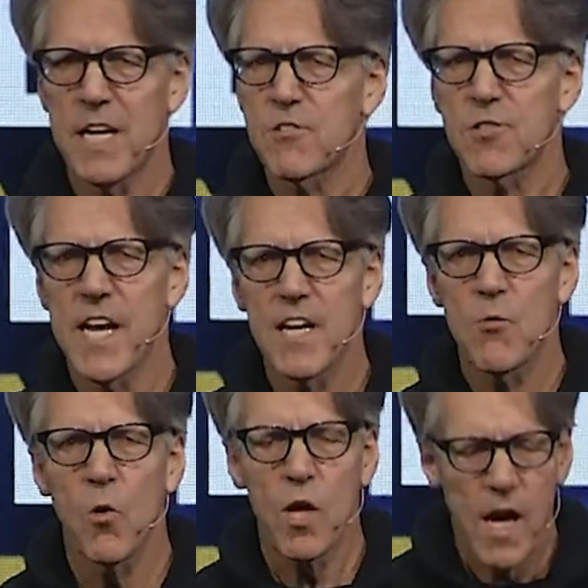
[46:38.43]
And
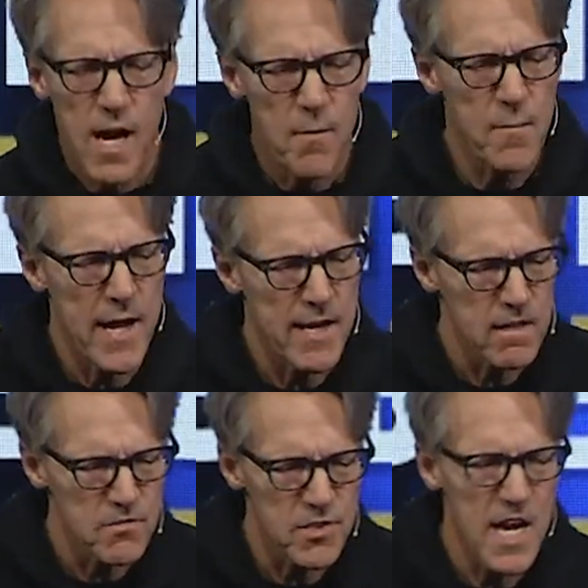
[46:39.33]
Satan will come and
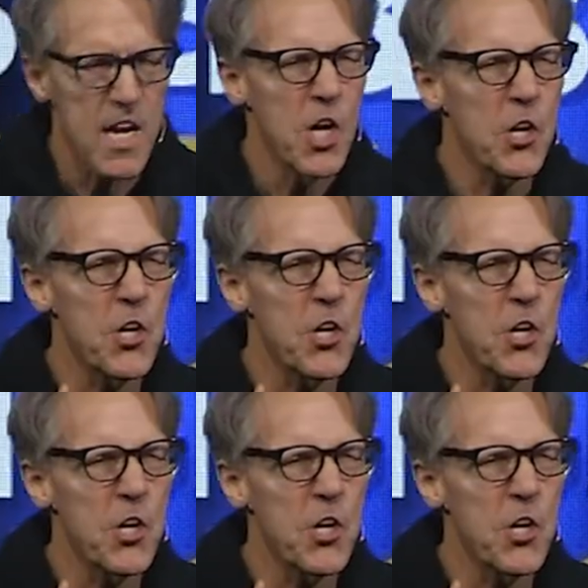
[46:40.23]
he'll say,